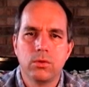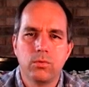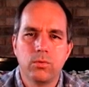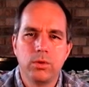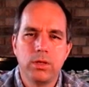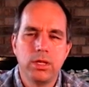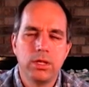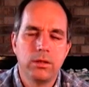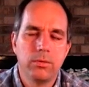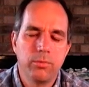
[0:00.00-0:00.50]

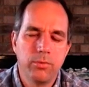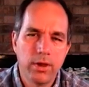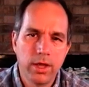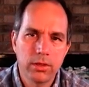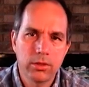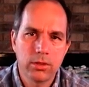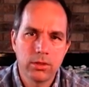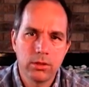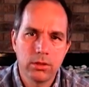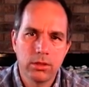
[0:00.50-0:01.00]
we need a
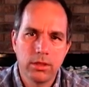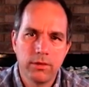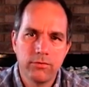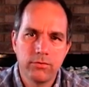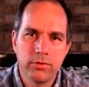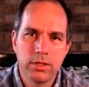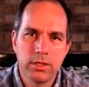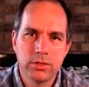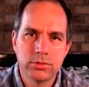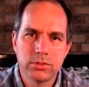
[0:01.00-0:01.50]
practical
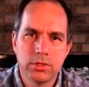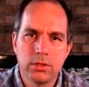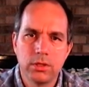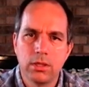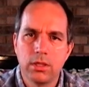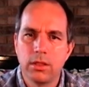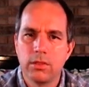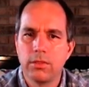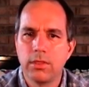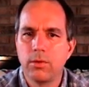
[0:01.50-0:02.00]
definition
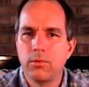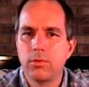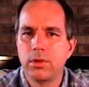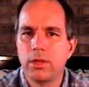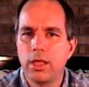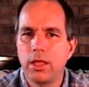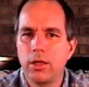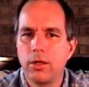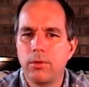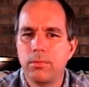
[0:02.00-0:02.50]
that would
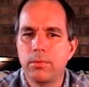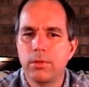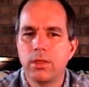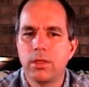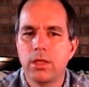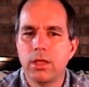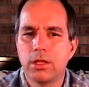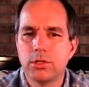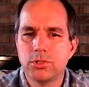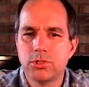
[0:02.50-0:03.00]
help
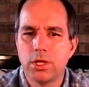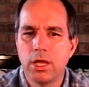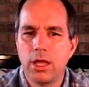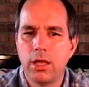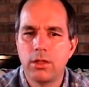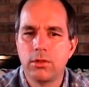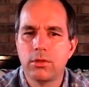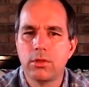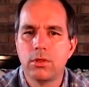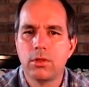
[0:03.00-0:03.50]
a
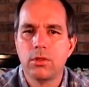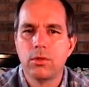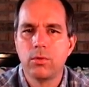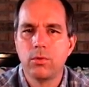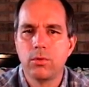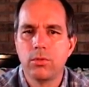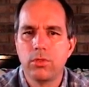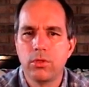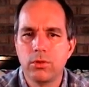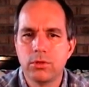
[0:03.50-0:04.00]
child
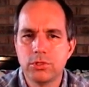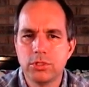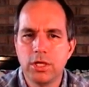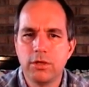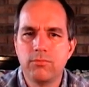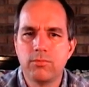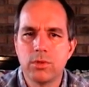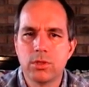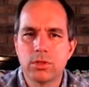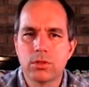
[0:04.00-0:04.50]
with an
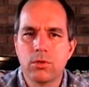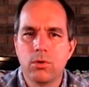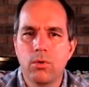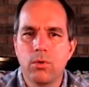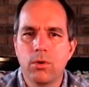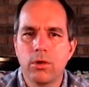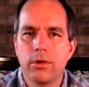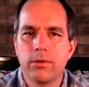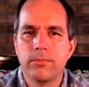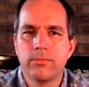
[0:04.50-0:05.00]
achievement
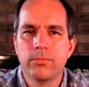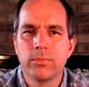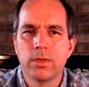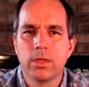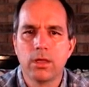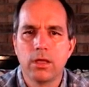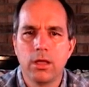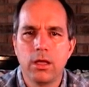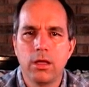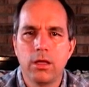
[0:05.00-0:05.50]
score
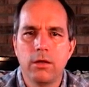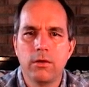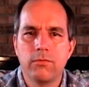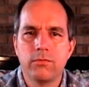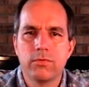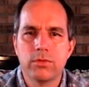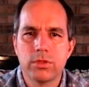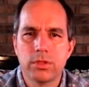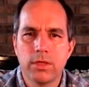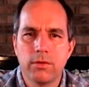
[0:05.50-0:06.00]
of
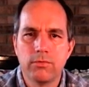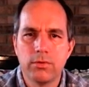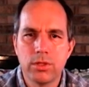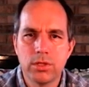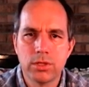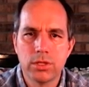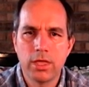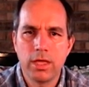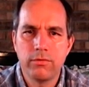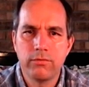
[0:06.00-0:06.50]

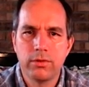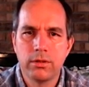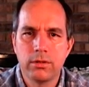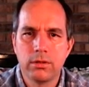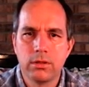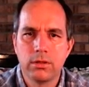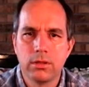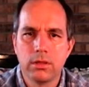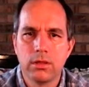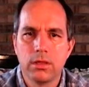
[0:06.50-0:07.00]
77
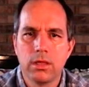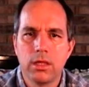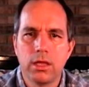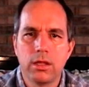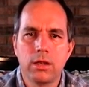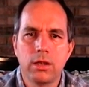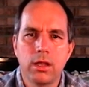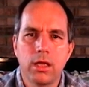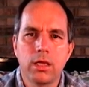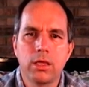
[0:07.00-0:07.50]

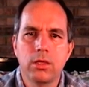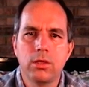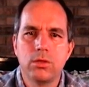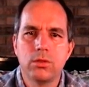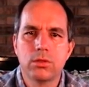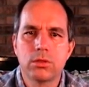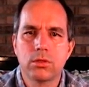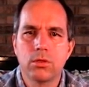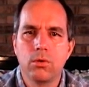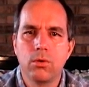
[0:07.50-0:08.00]
and an IQ
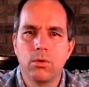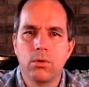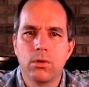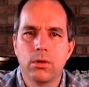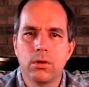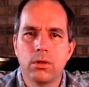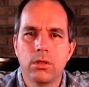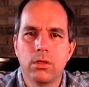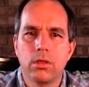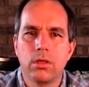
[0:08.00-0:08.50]
score
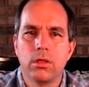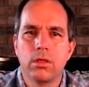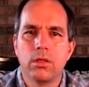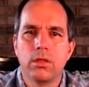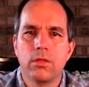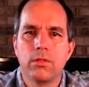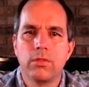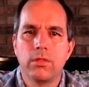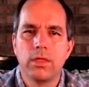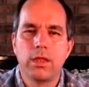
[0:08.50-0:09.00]

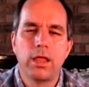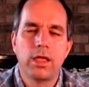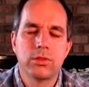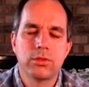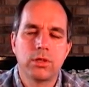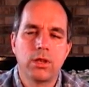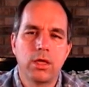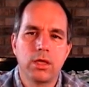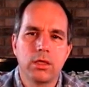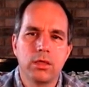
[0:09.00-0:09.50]
that has
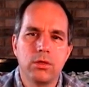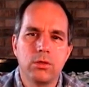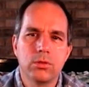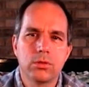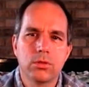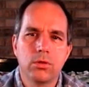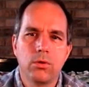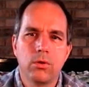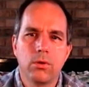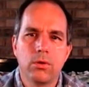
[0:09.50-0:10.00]
an IQ
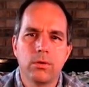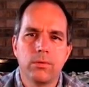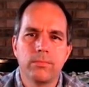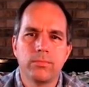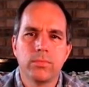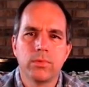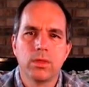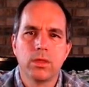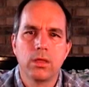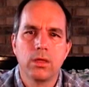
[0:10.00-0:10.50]
score
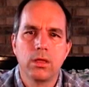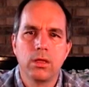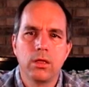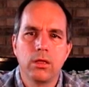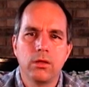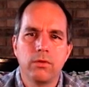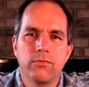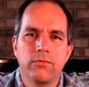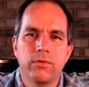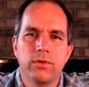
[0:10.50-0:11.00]

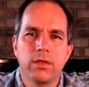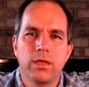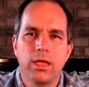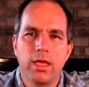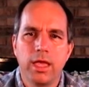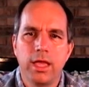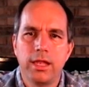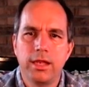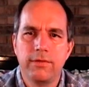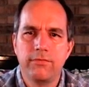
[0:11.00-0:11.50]
of
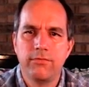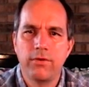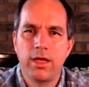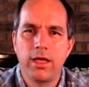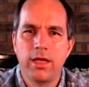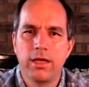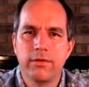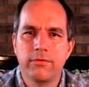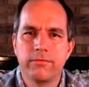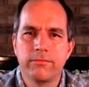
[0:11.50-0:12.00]

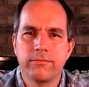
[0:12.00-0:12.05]
85.